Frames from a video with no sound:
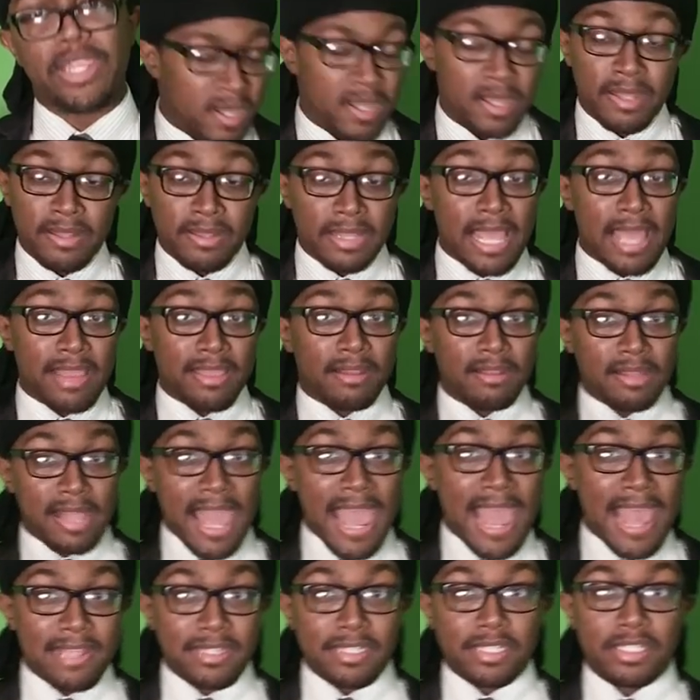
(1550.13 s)
Now, the
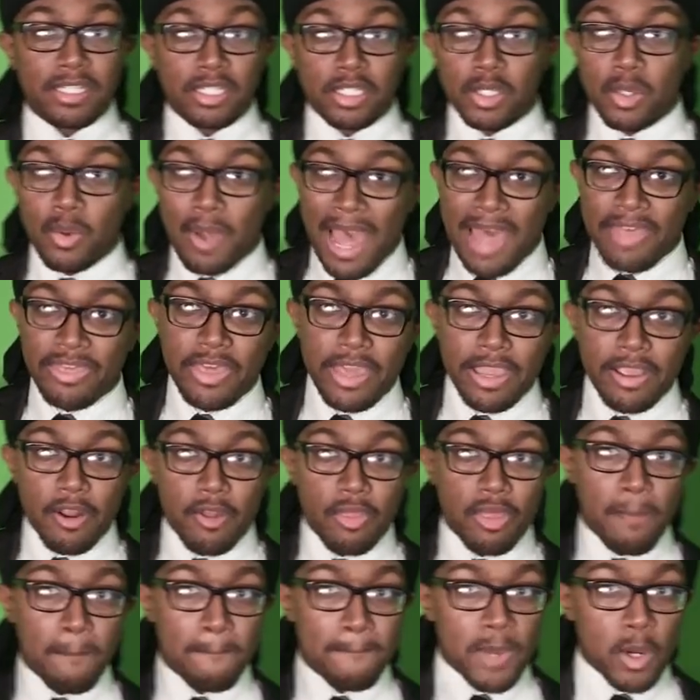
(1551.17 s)
last two I think are the
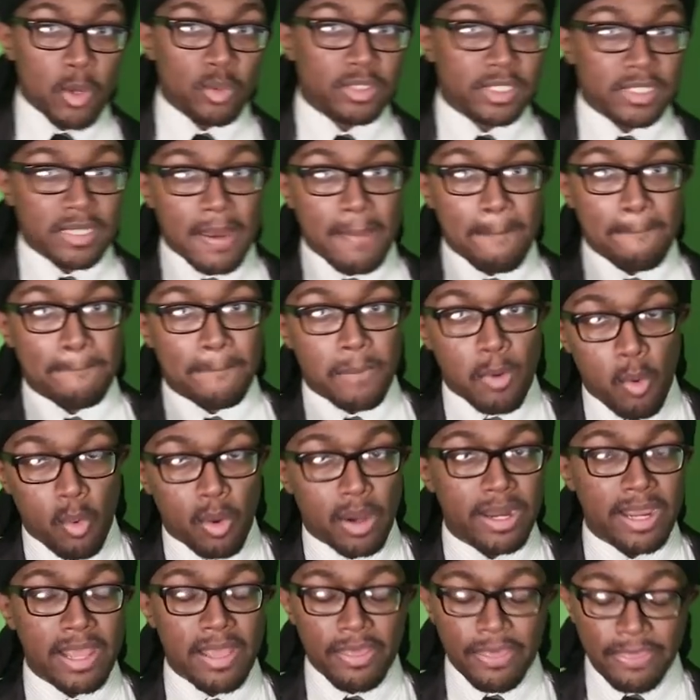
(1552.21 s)
most
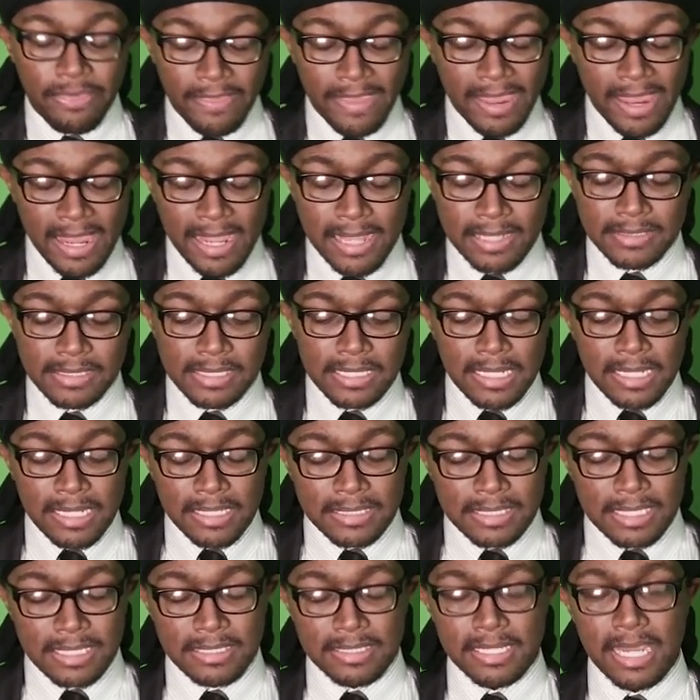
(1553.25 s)
important things to
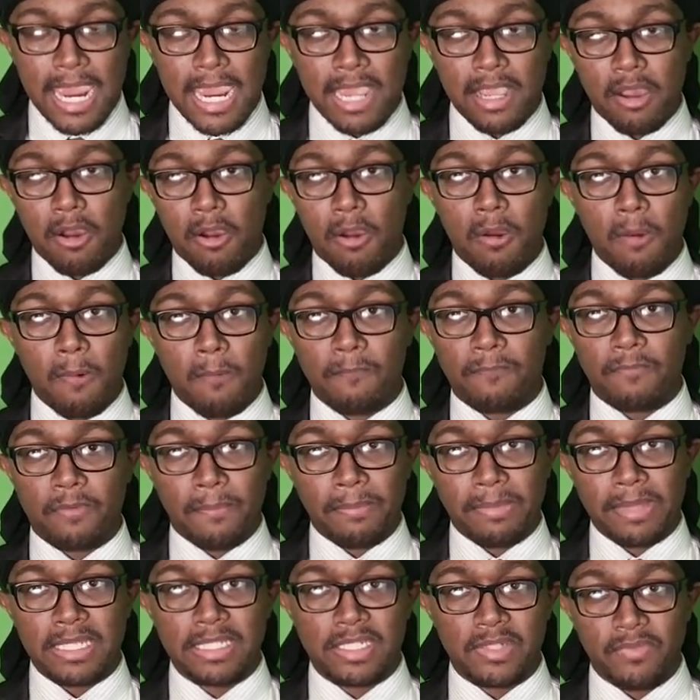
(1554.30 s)
take home from
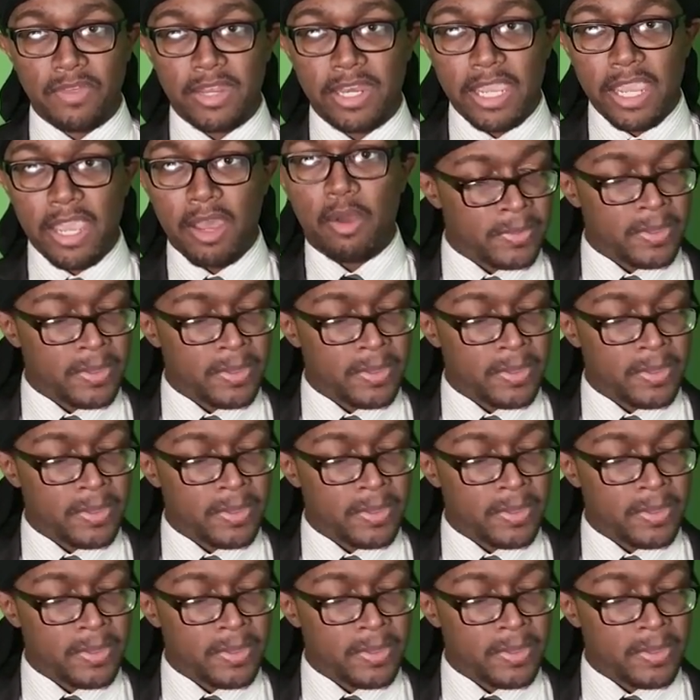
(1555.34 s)
this video.